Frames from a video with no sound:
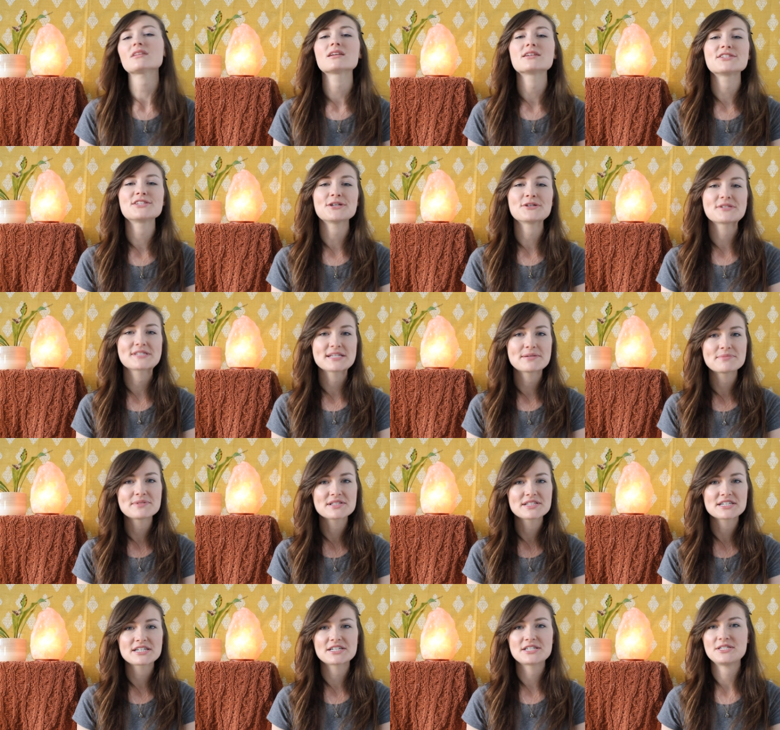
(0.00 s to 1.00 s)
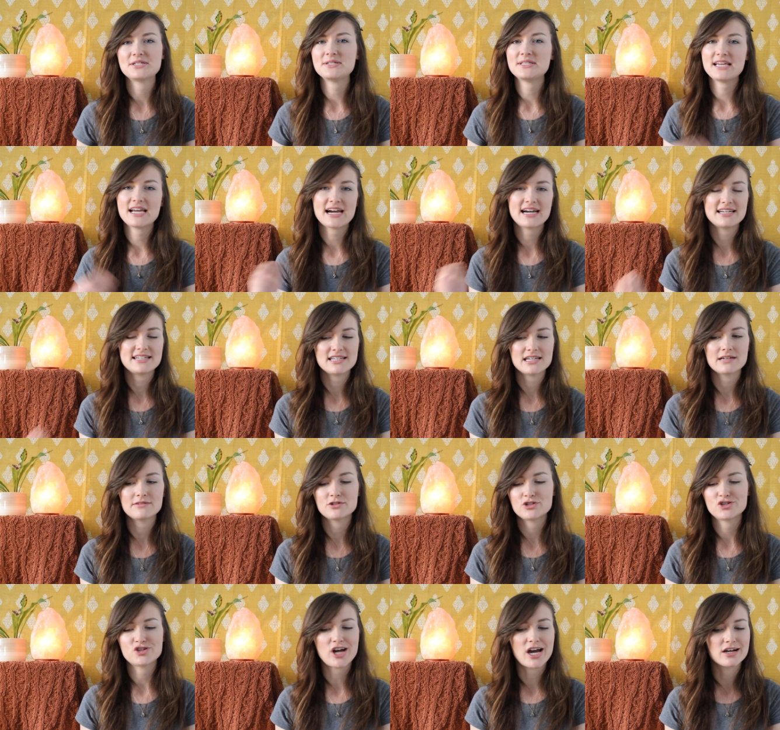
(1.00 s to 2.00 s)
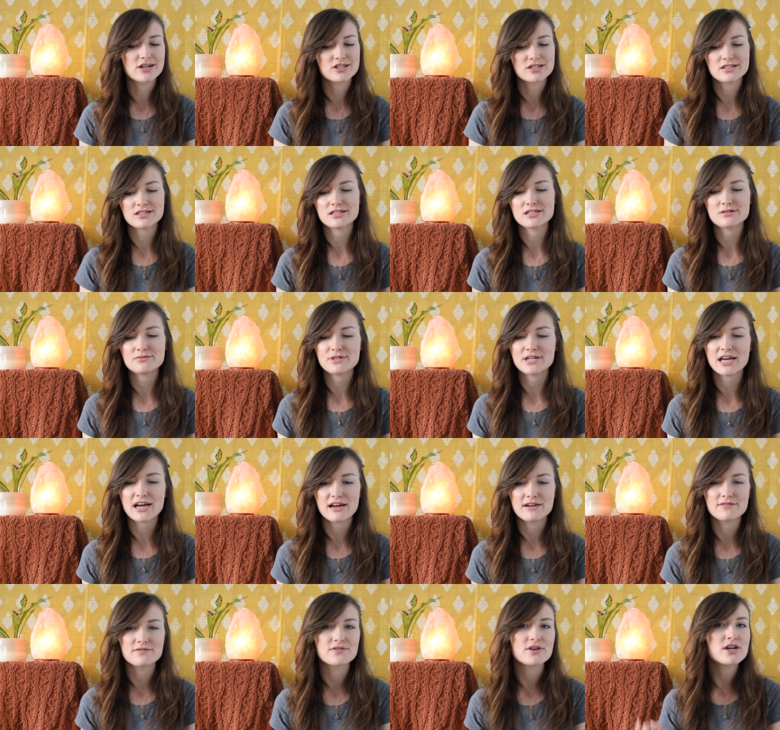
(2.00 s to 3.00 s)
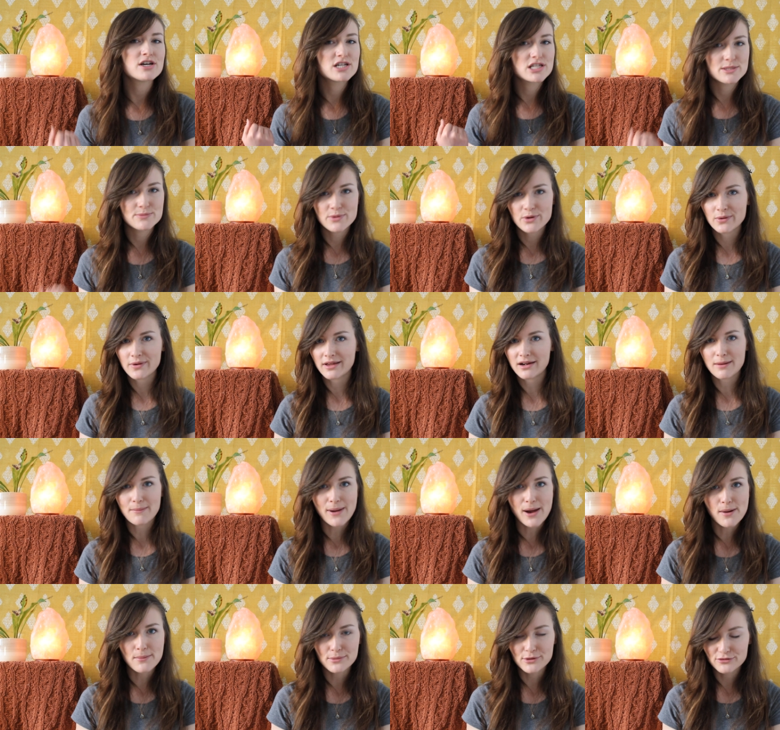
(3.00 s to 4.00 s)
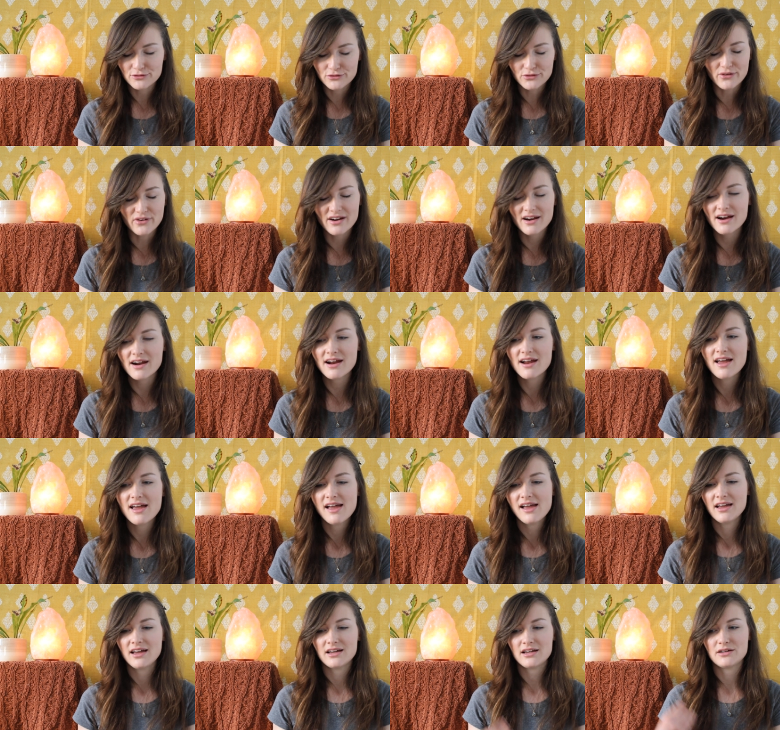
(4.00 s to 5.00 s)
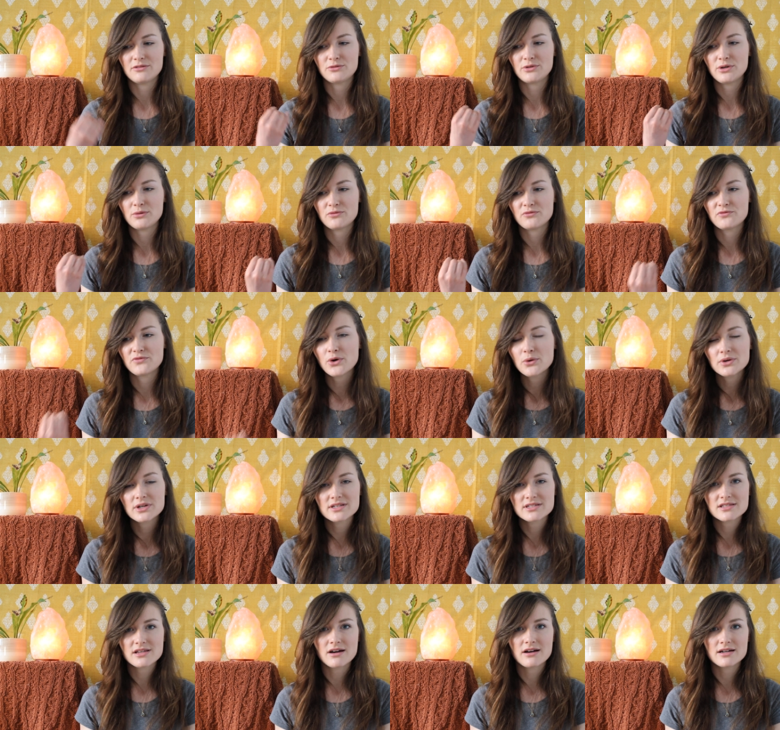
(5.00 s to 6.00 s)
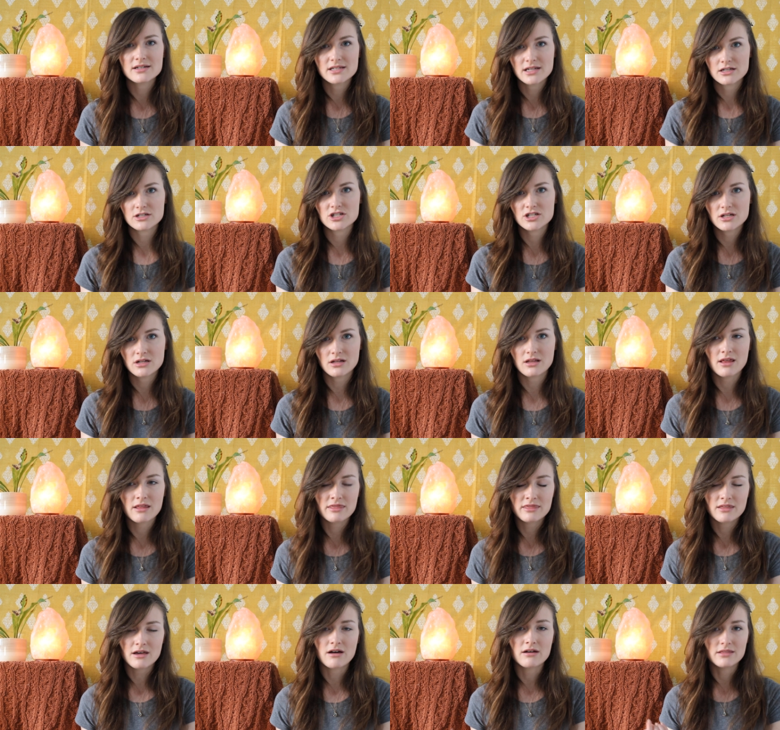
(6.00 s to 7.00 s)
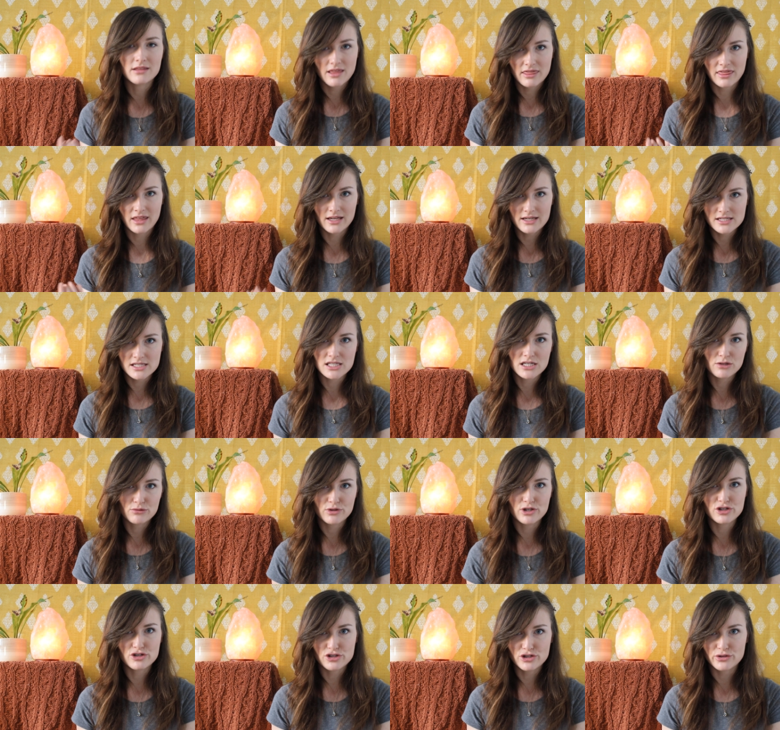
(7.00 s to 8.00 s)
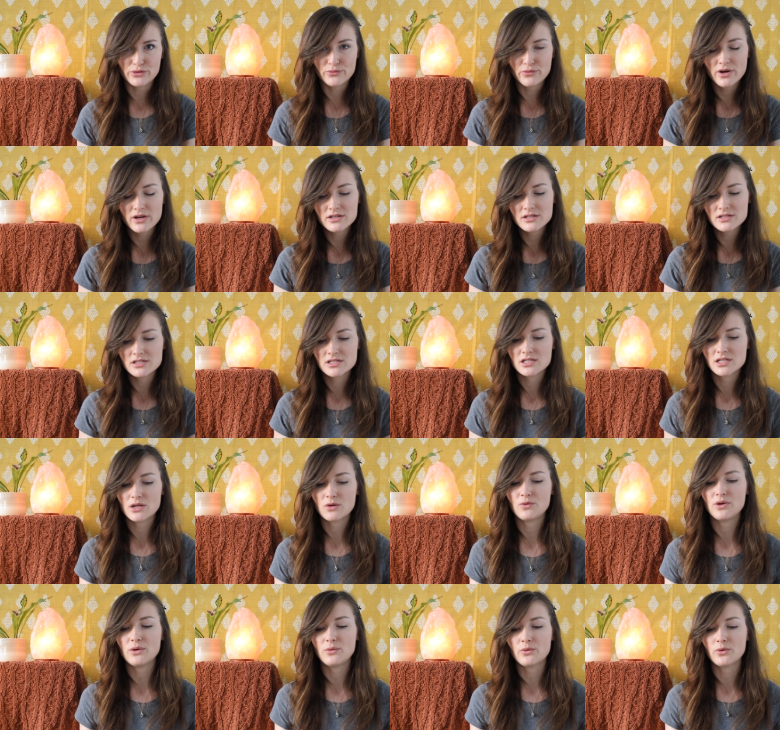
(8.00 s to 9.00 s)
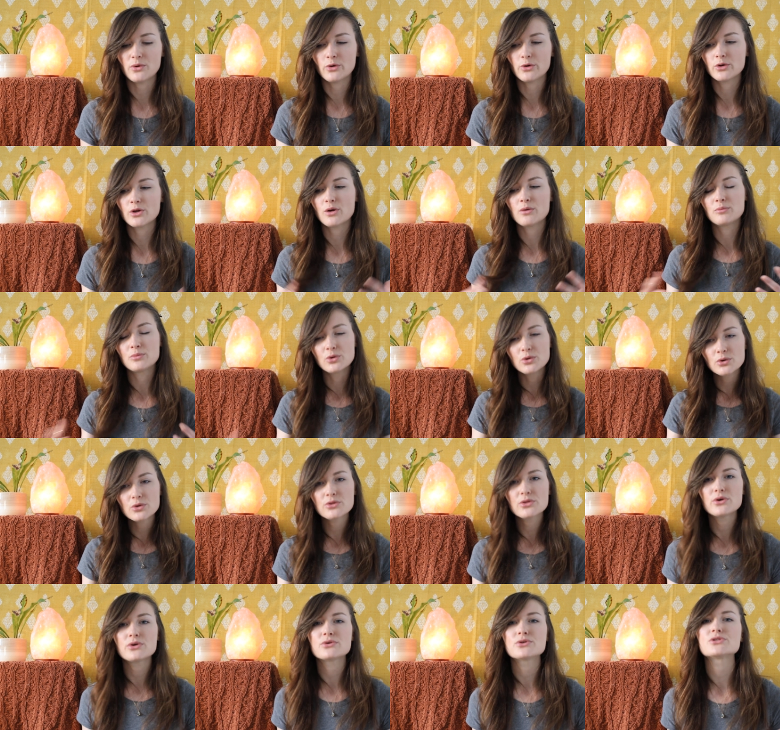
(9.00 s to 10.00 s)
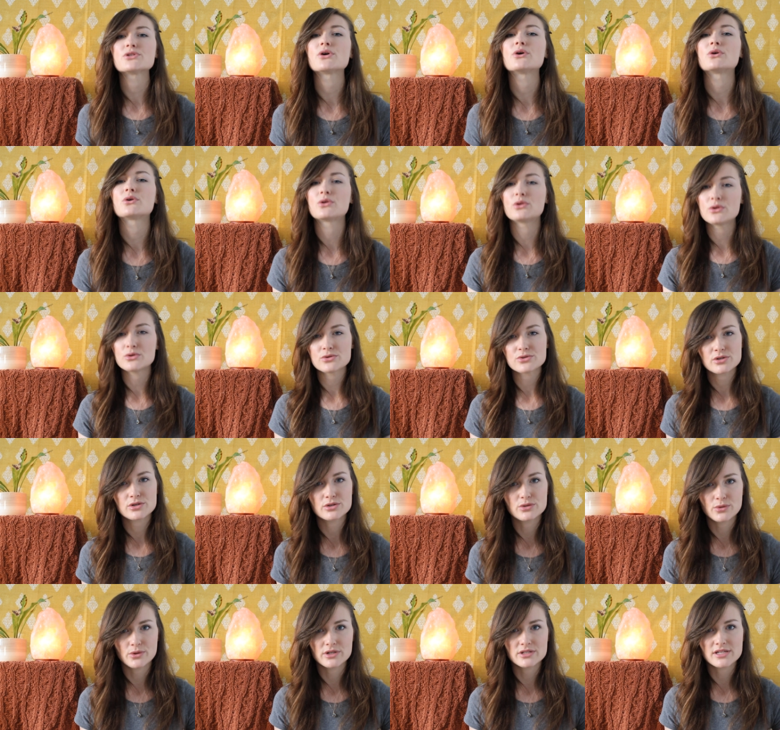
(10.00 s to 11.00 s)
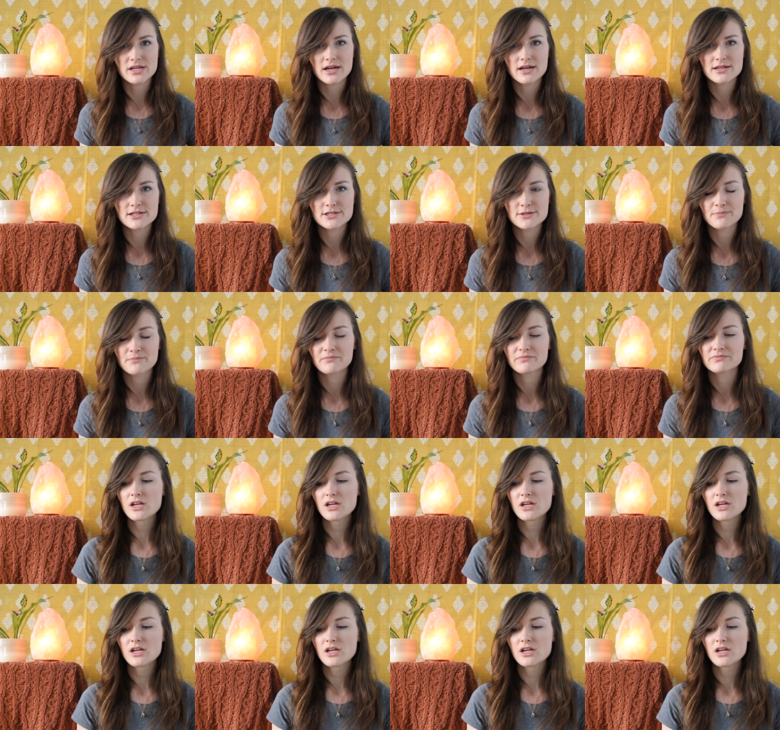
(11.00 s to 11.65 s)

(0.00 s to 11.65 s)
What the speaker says: So similar to the idea of attraction that we have spoken about before, if we focus our attention on the things that we do want, we will pull those closer towards us.